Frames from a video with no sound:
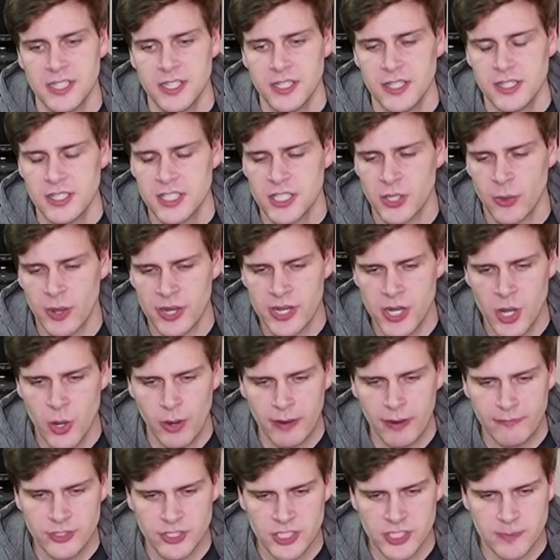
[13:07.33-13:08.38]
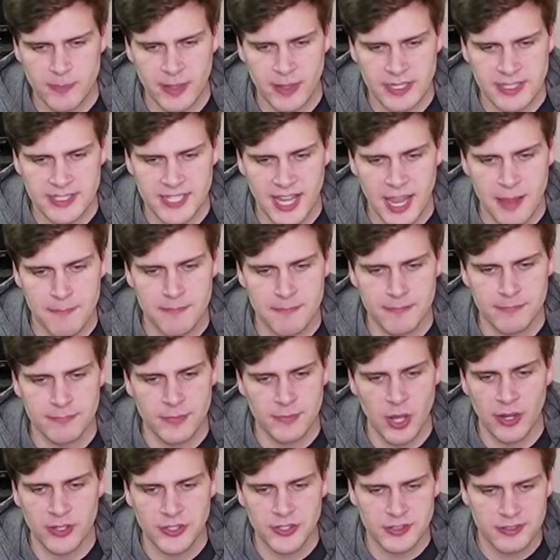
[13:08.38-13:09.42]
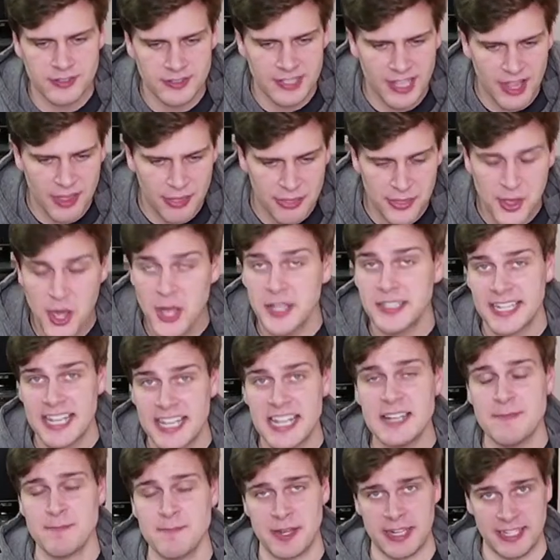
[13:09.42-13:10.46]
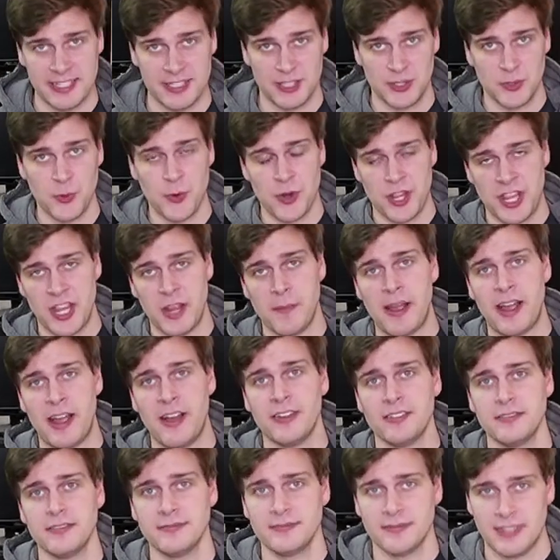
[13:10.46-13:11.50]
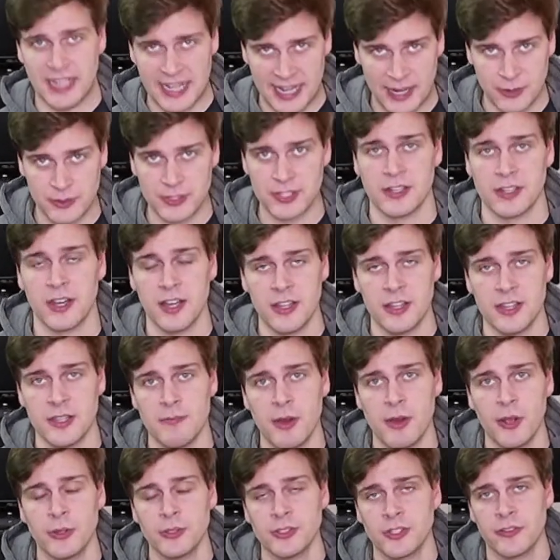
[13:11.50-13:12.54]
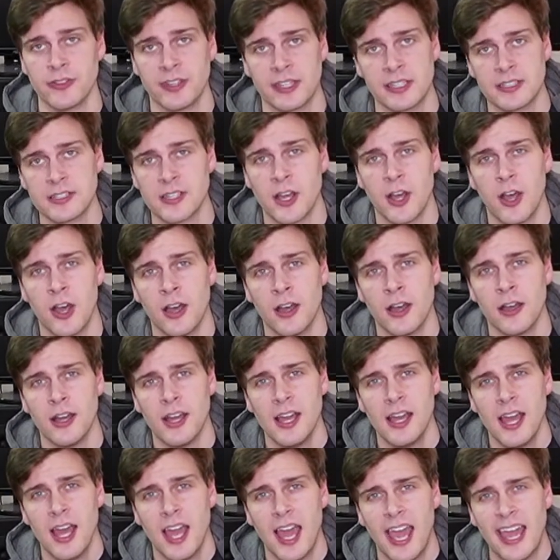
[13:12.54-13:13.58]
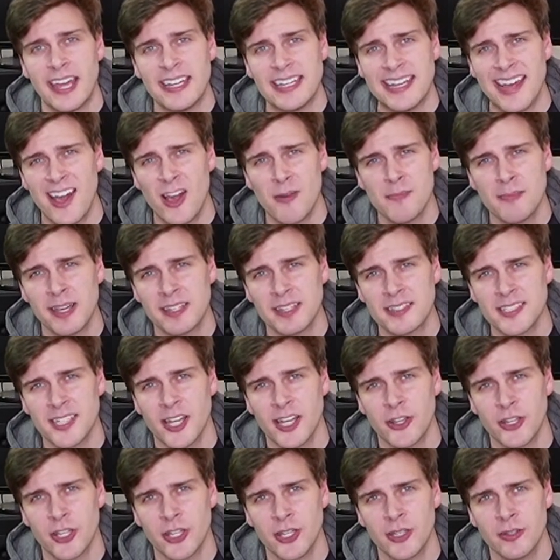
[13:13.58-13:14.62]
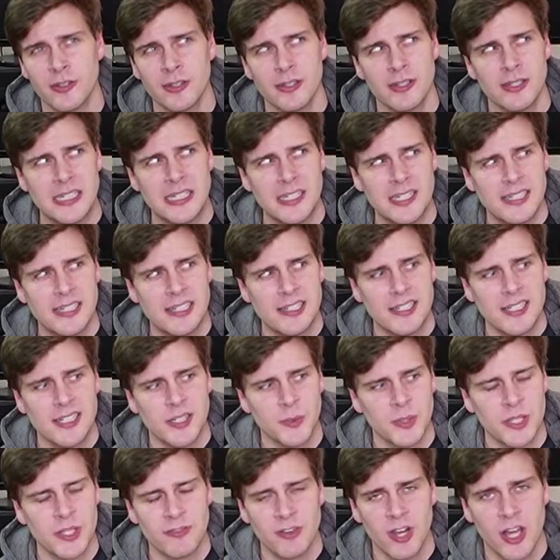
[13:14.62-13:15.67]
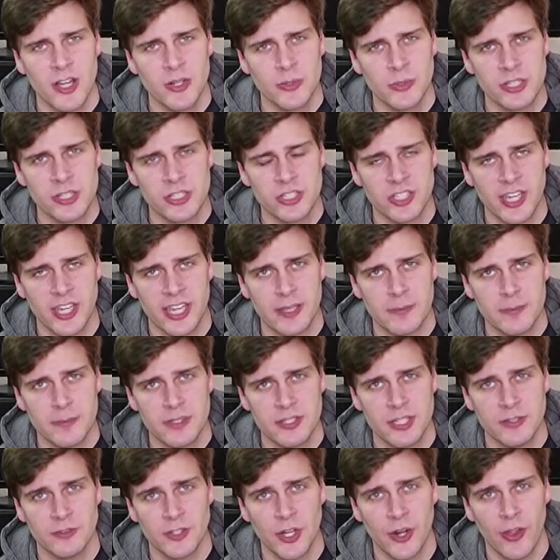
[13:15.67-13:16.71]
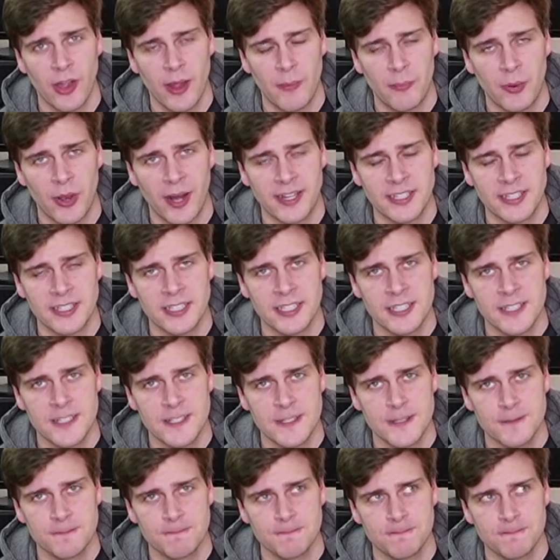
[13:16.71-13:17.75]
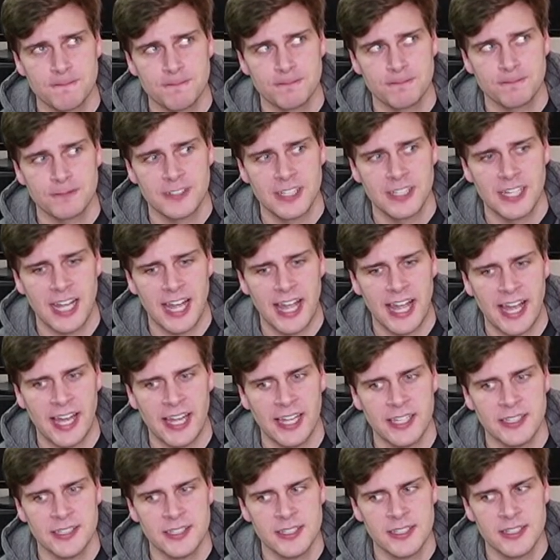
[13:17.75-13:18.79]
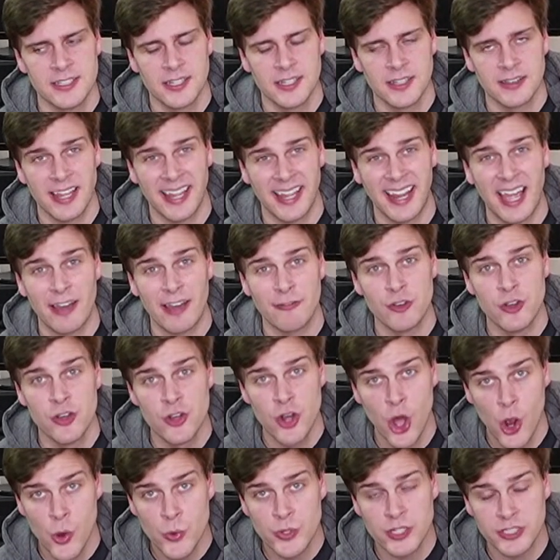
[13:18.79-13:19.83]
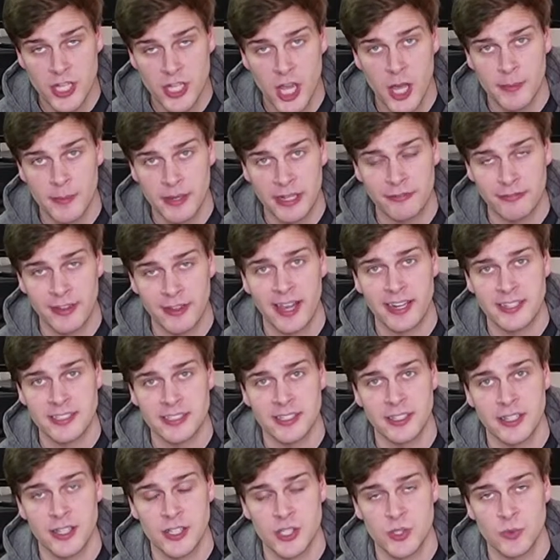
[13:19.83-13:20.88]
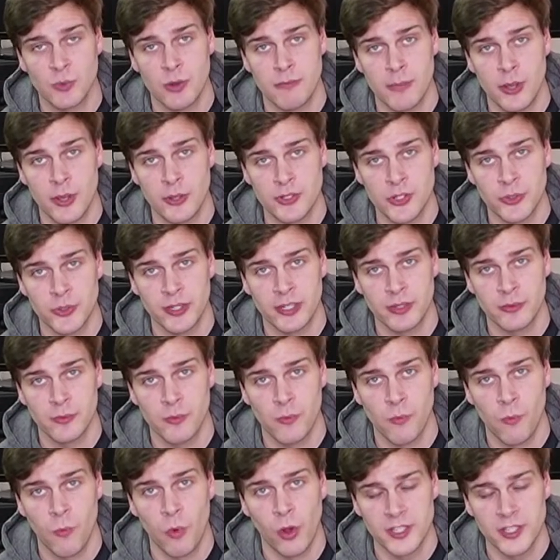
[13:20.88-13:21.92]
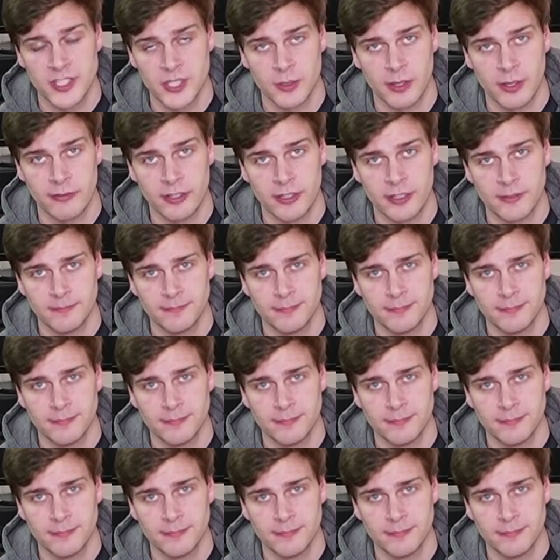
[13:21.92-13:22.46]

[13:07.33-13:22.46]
So I know I've just spent 13 minutes talking about how to learn the modes on the guitar, and now I'm about to tell you, well, you've learned all these shapes, you've done all that practice, and they have no determining factor as to what mode you're in whatsoever.